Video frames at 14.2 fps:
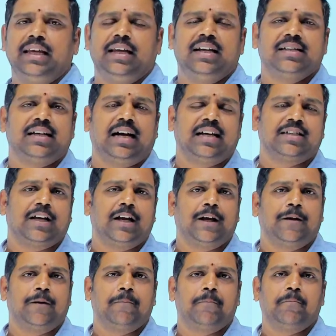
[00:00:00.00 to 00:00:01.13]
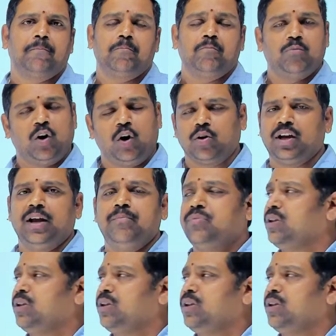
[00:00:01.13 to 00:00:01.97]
he is asking. Okay.